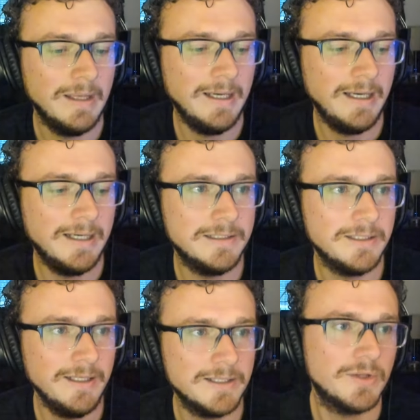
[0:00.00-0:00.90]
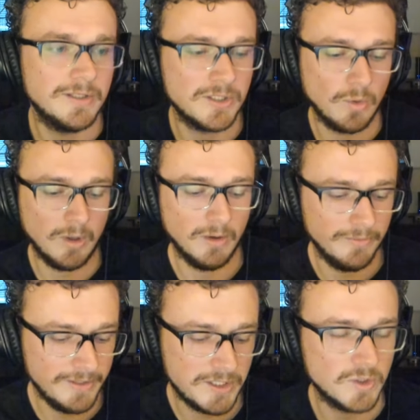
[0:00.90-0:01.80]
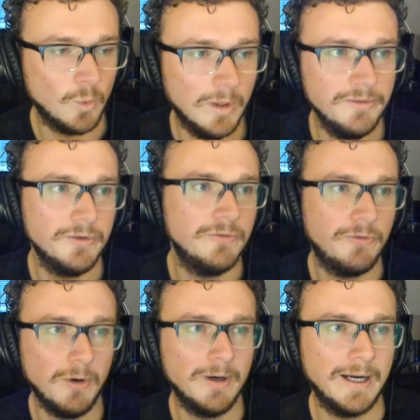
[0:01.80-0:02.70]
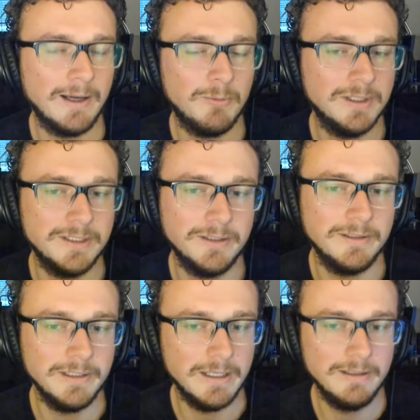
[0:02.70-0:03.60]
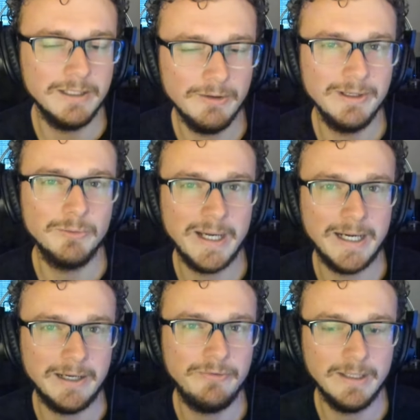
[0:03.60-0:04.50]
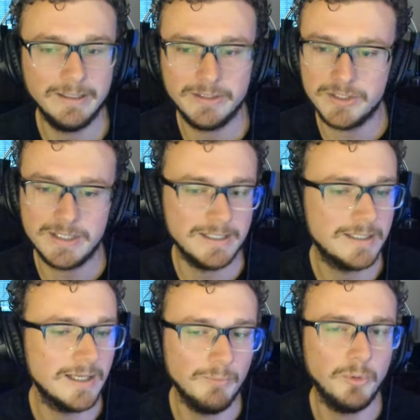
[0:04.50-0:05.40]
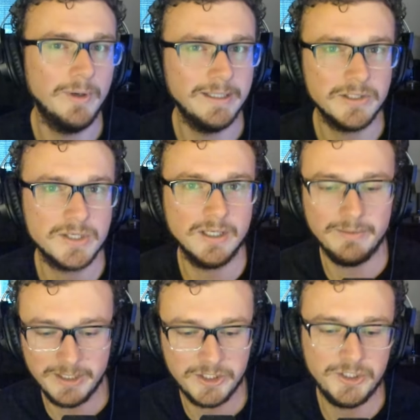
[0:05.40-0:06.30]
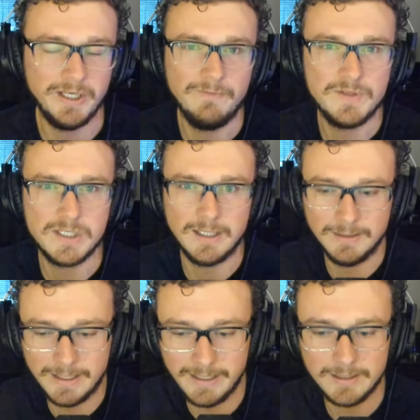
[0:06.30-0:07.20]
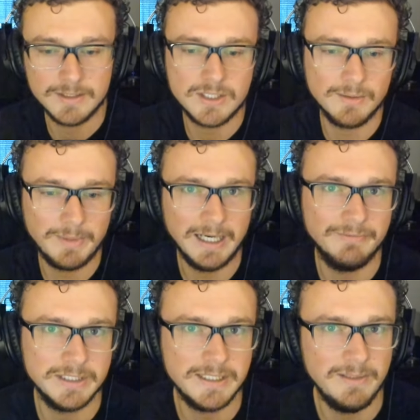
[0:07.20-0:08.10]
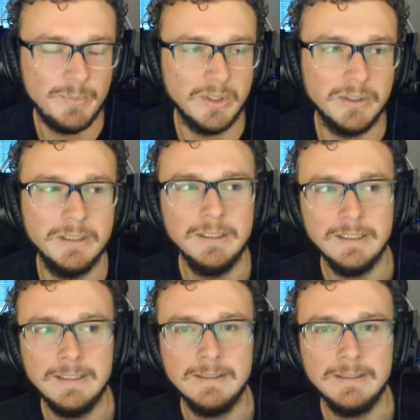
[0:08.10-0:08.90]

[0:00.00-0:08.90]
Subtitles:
there's this is 1 through 4. And I wonder, knowing REN, I feel like at some point there's going to be shifts and like some kind of a deeper